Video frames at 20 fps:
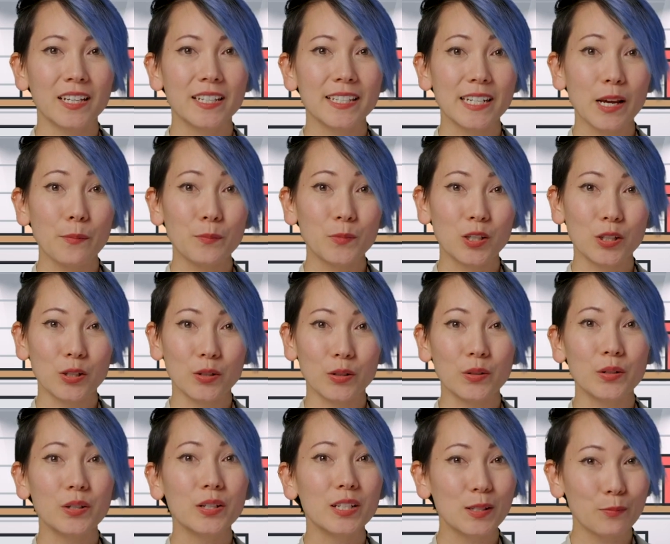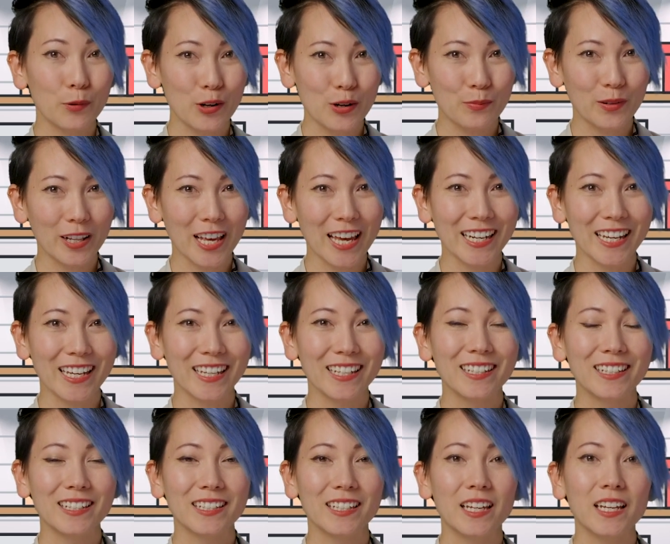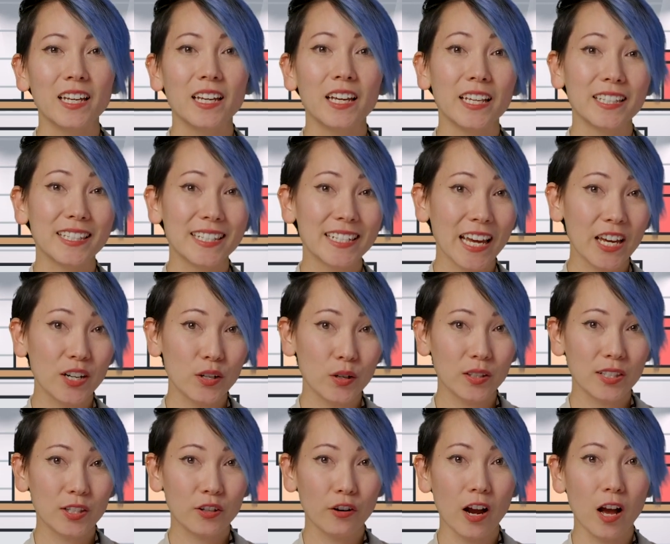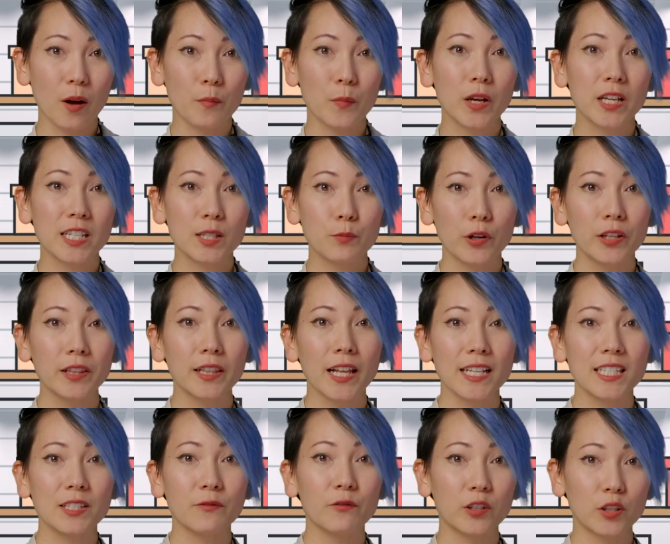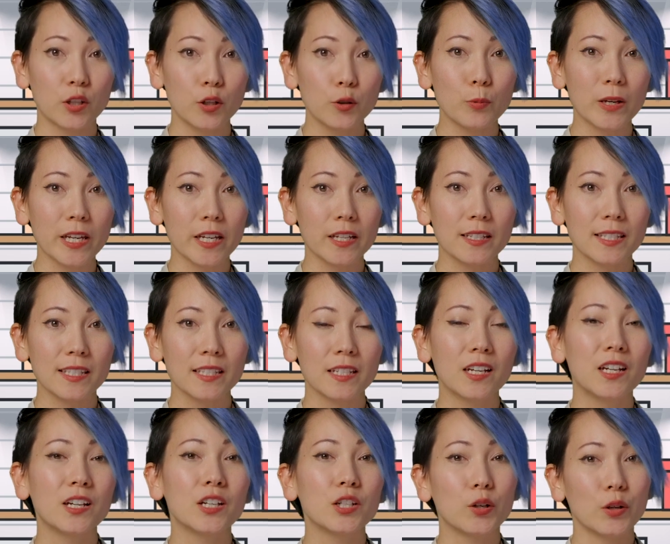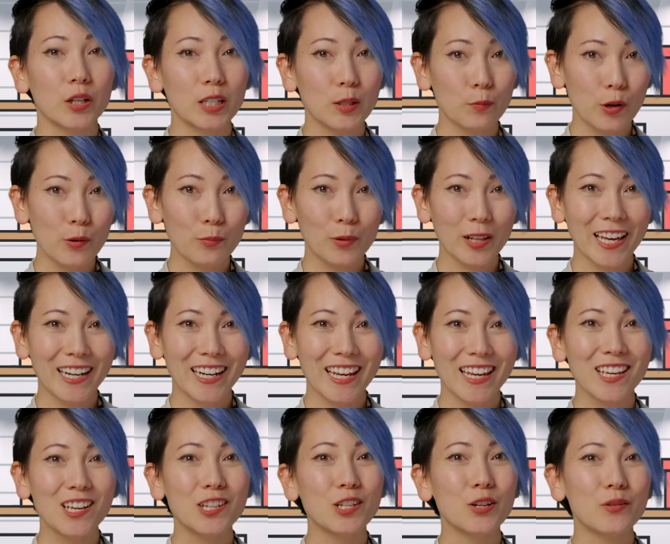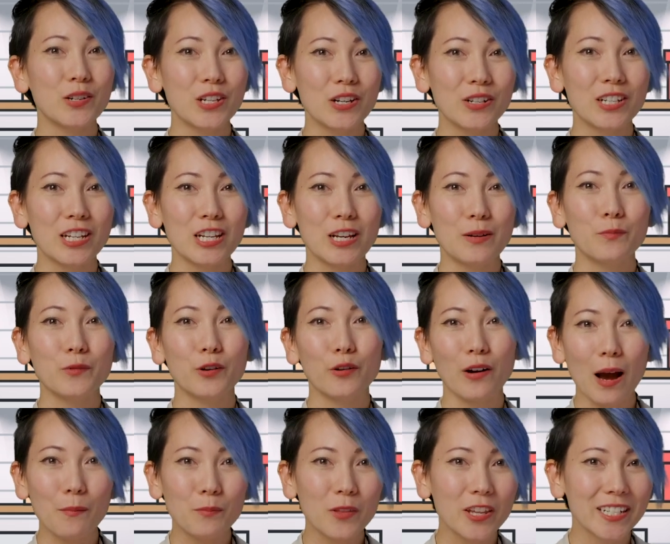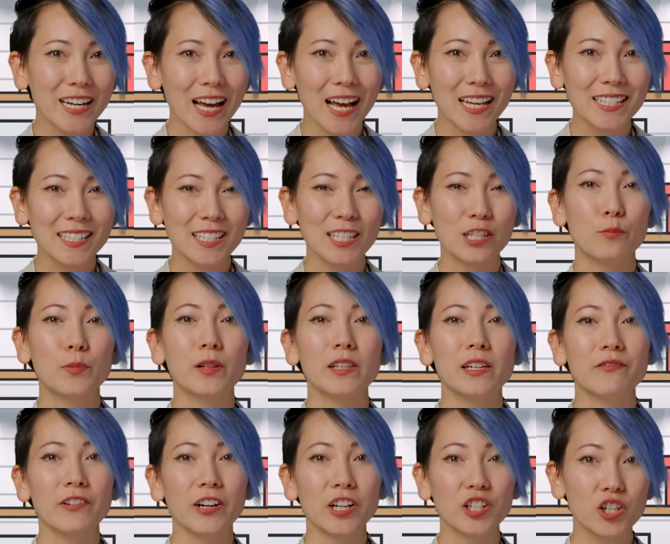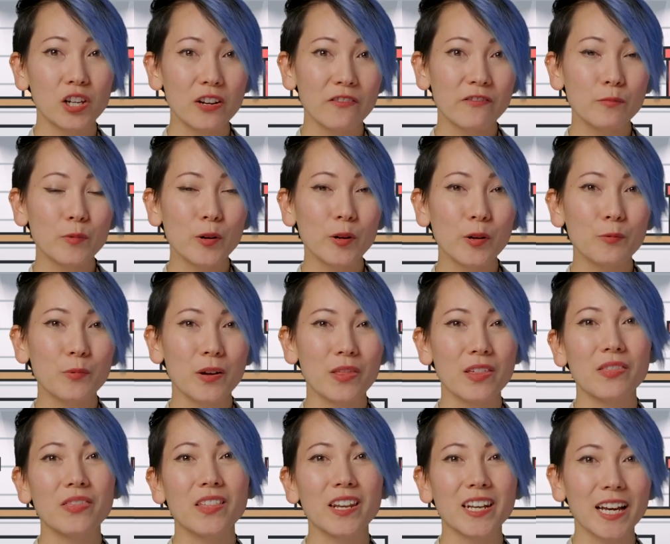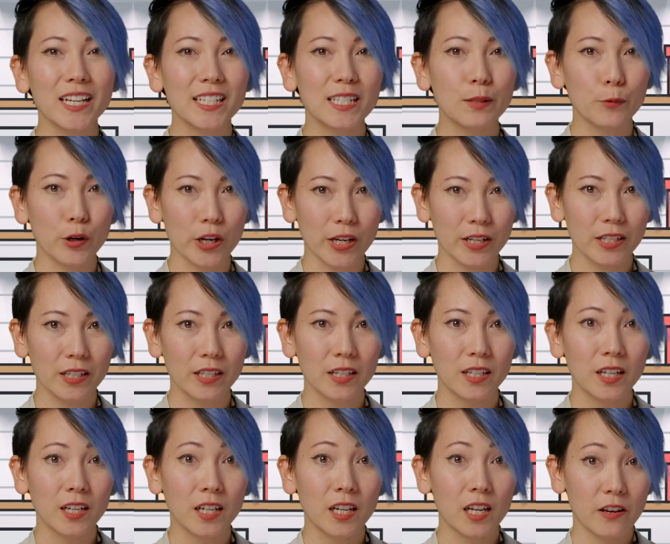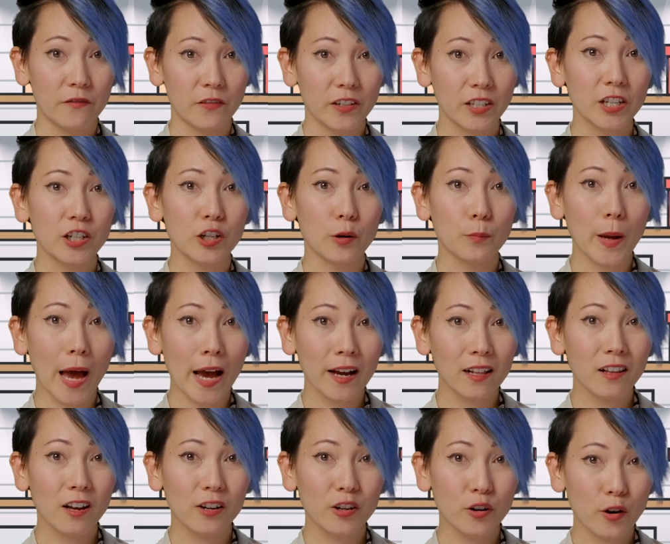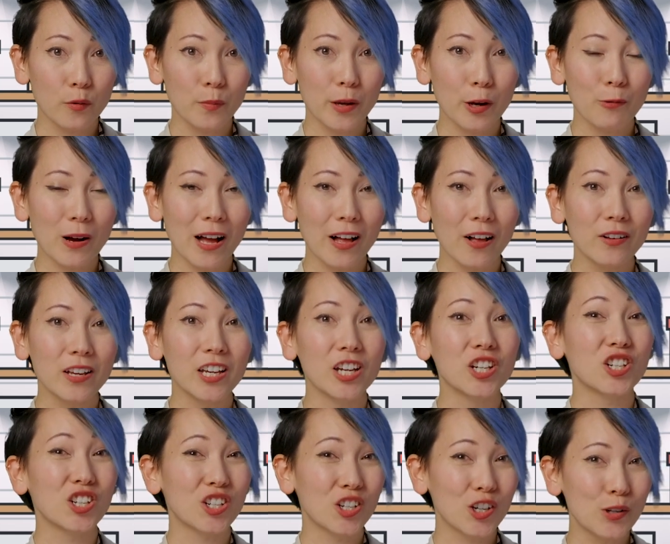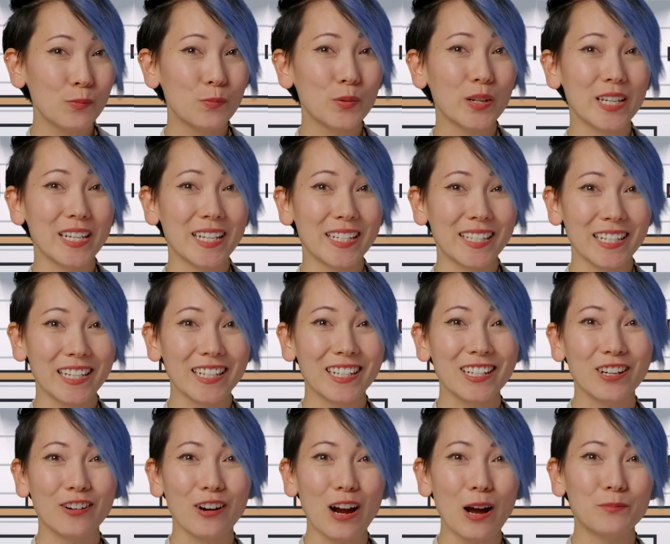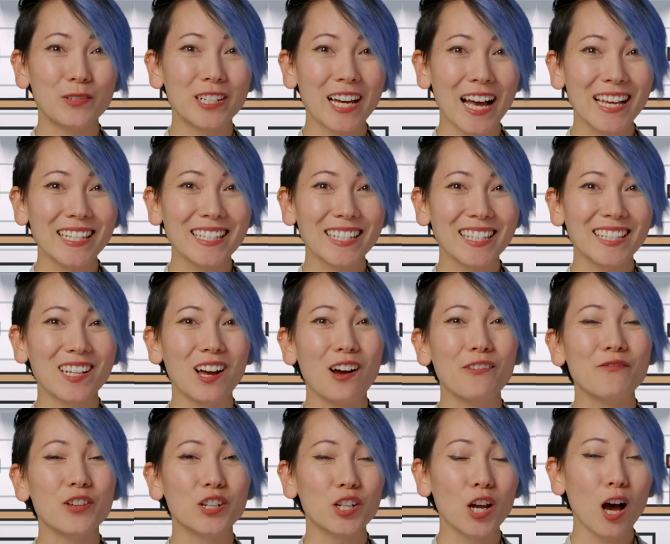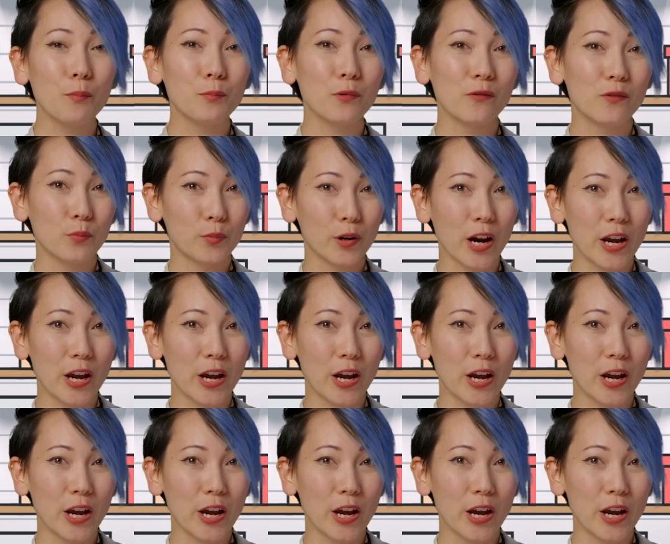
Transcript: Step 2. Sprint Planning. In standard Scrum, a sprint lasts for two weeks. During sprint planning, you and your team grab the tasks you believe are achievable within the next sprint. If you did your backlog grooming well, it should be easy to grab tasks off the top of the